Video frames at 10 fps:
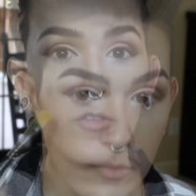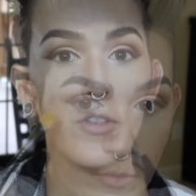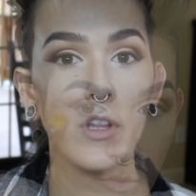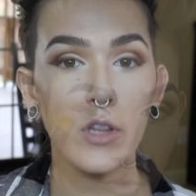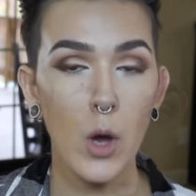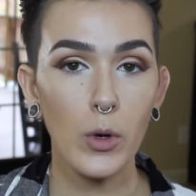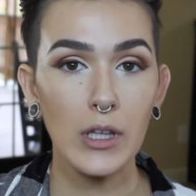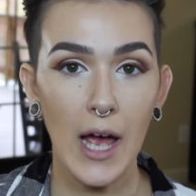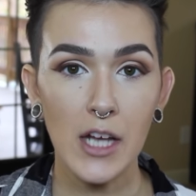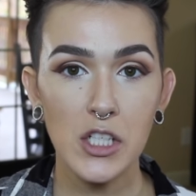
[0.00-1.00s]
For the lower
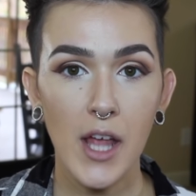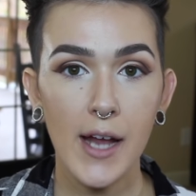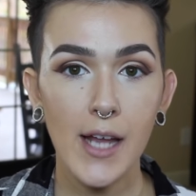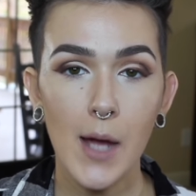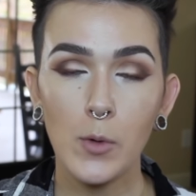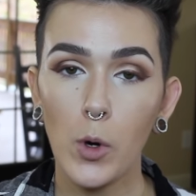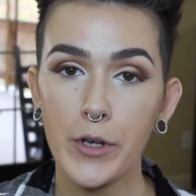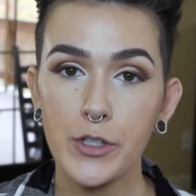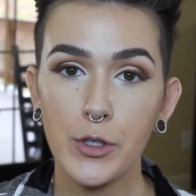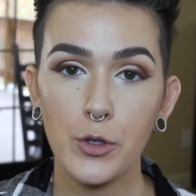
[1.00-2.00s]
lash line, I'm
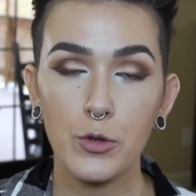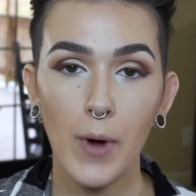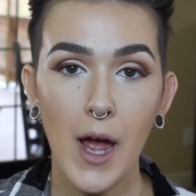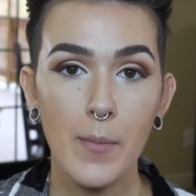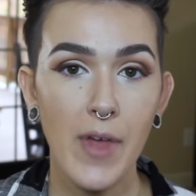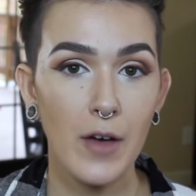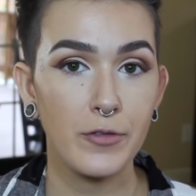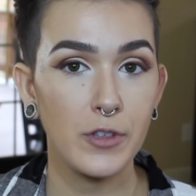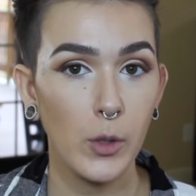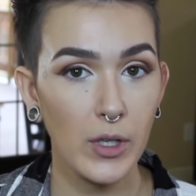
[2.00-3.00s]
going to grab that
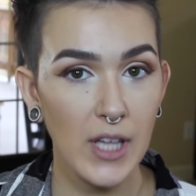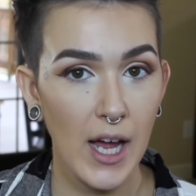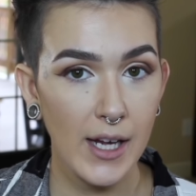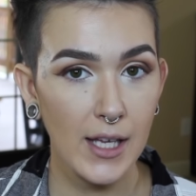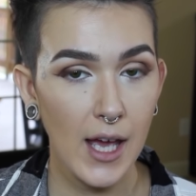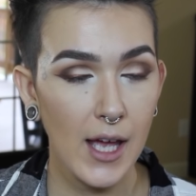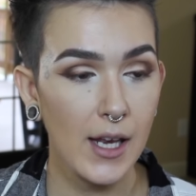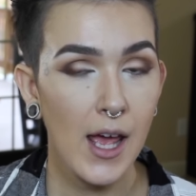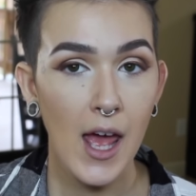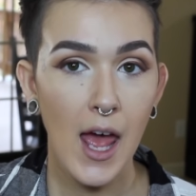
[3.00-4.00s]
fluid line
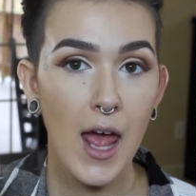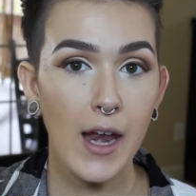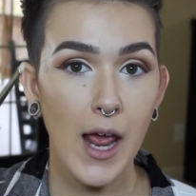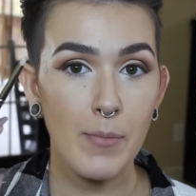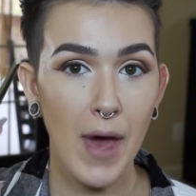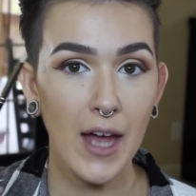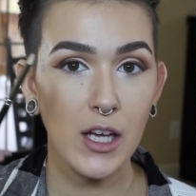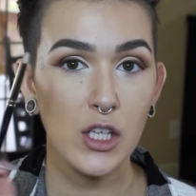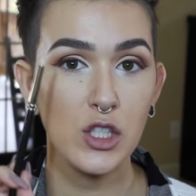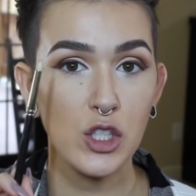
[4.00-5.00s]
again and a
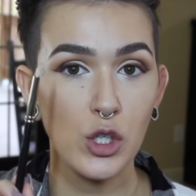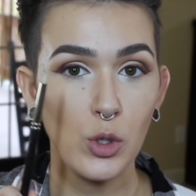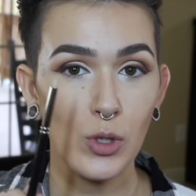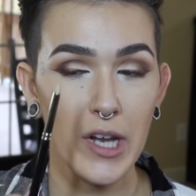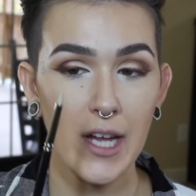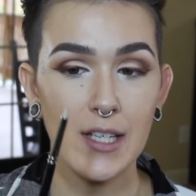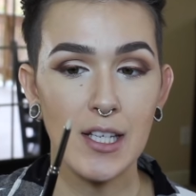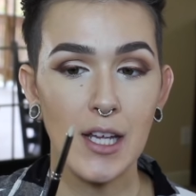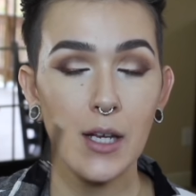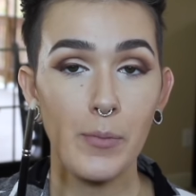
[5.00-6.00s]
MAC
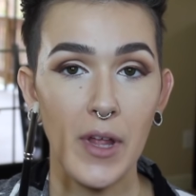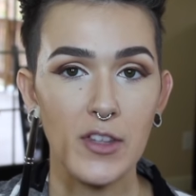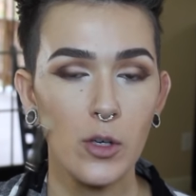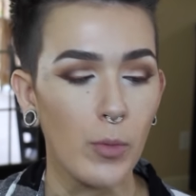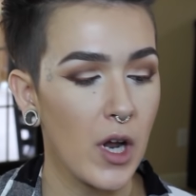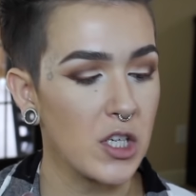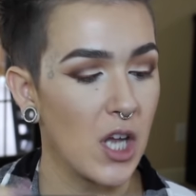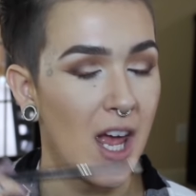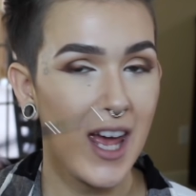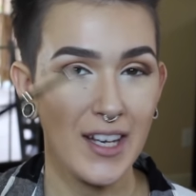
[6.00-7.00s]
219 pencil brush.
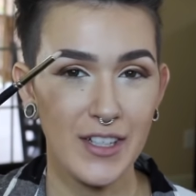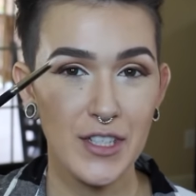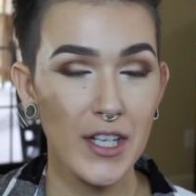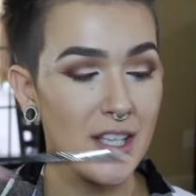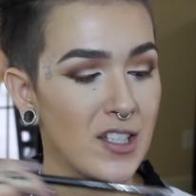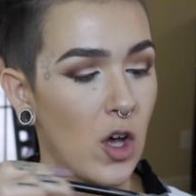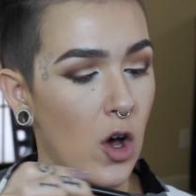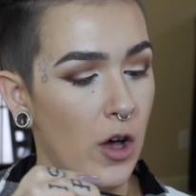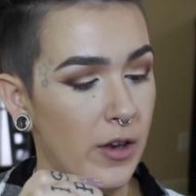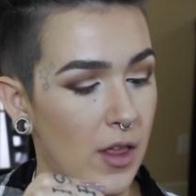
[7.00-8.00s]
And just
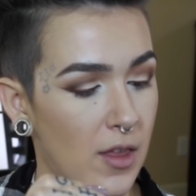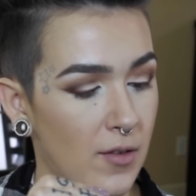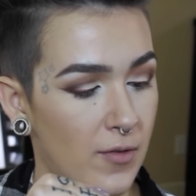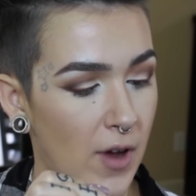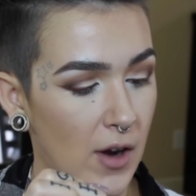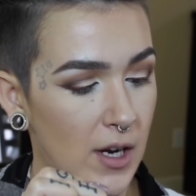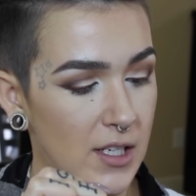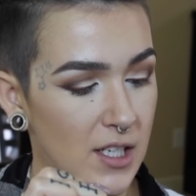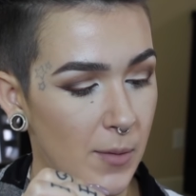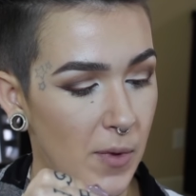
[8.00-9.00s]
on the very
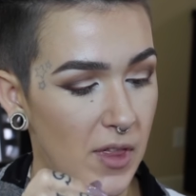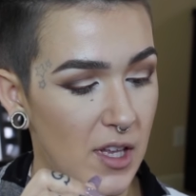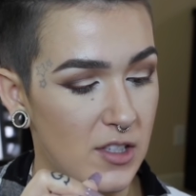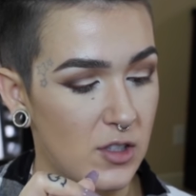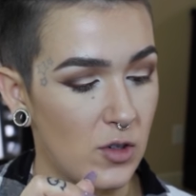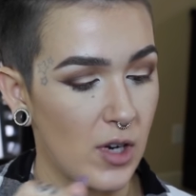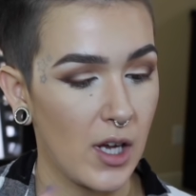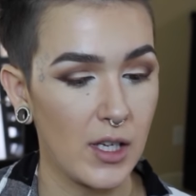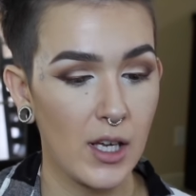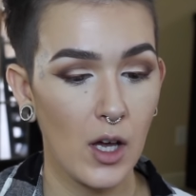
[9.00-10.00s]
tip of this, do
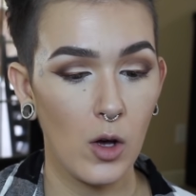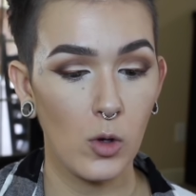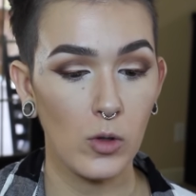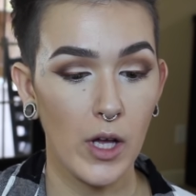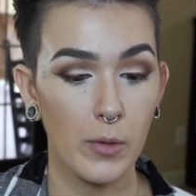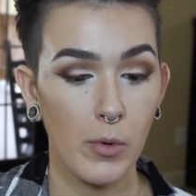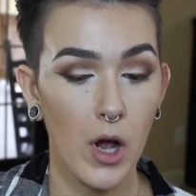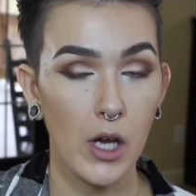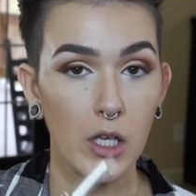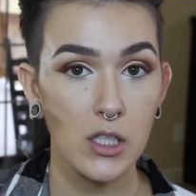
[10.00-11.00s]
not get a whole lot of
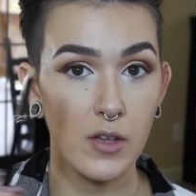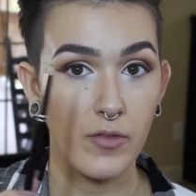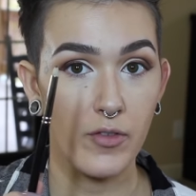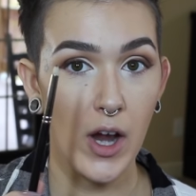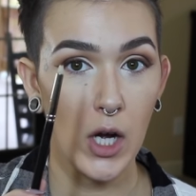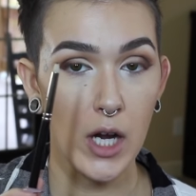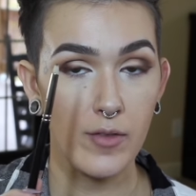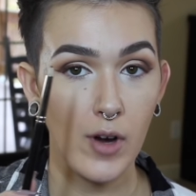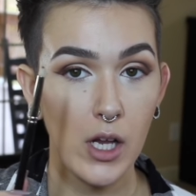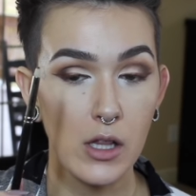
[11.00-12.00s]
product,
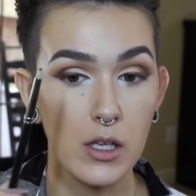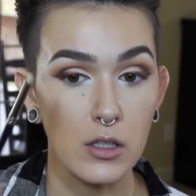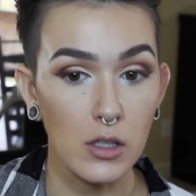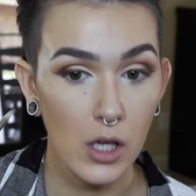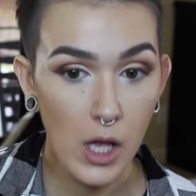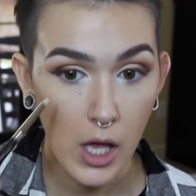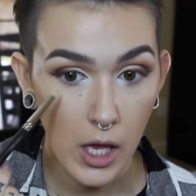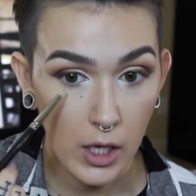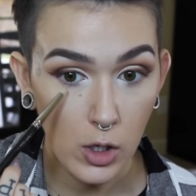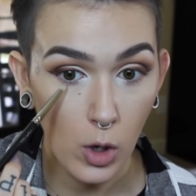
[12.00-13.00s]
very, very little.
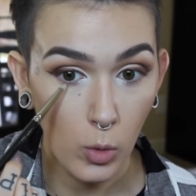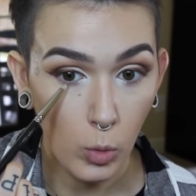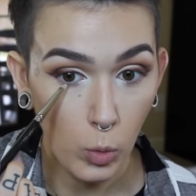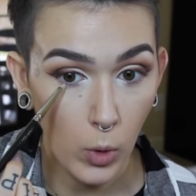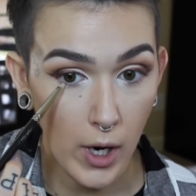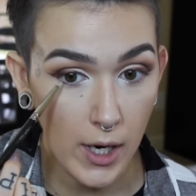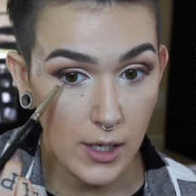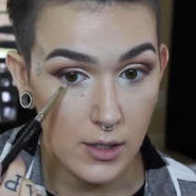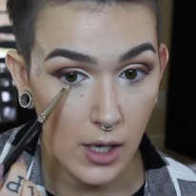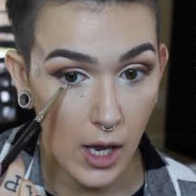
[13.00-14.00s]
And go
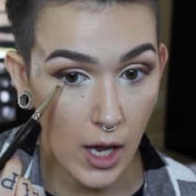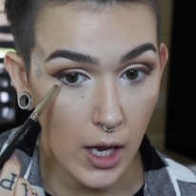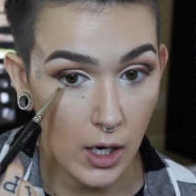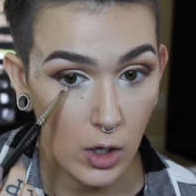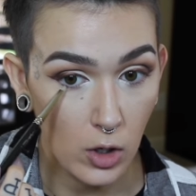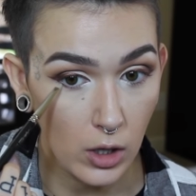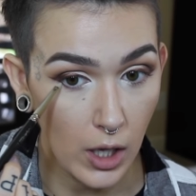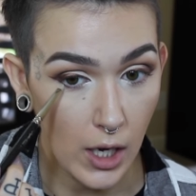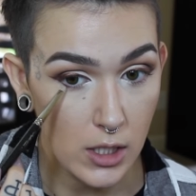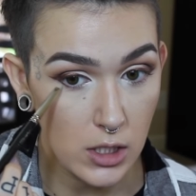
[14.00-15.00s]
right at your
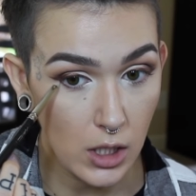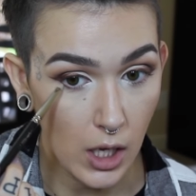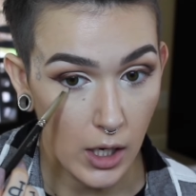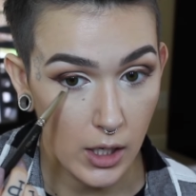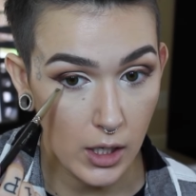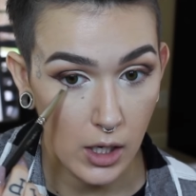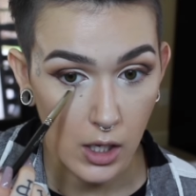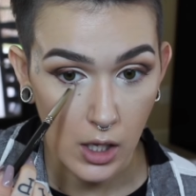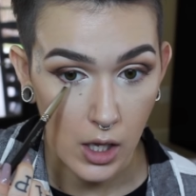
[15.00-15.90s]
lash line.